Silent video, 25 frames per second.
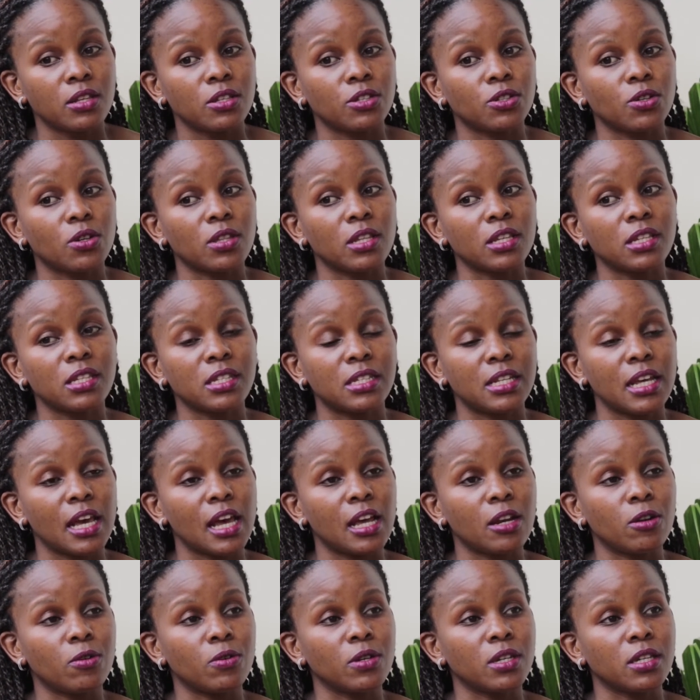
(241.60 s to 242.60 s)
So this
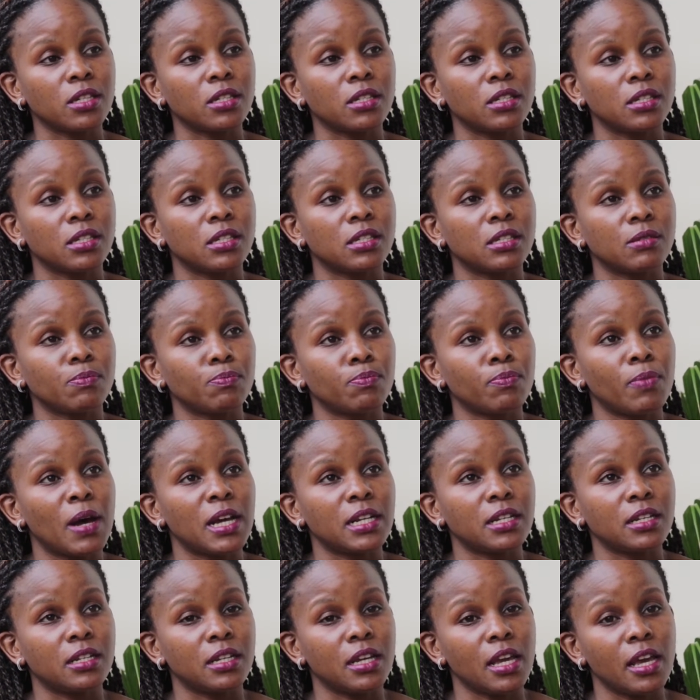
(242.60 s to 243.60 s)
dialogue is
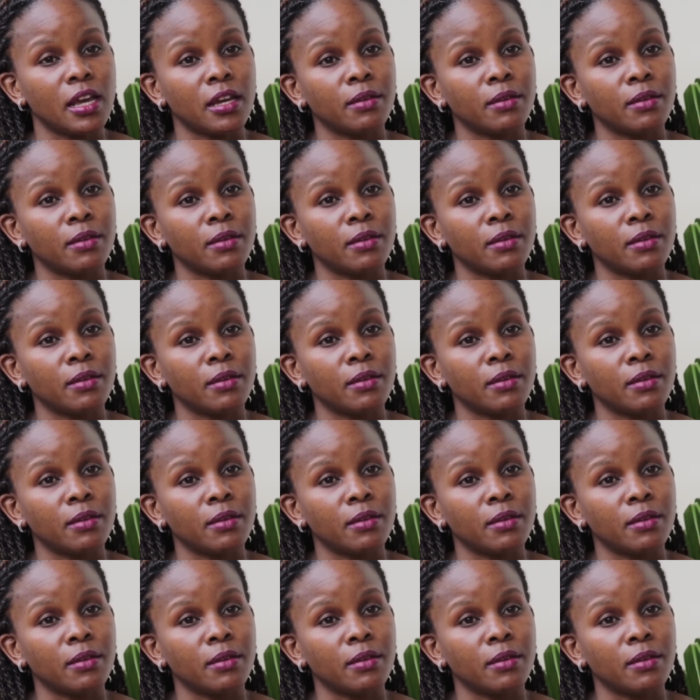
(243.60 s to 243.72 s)
partly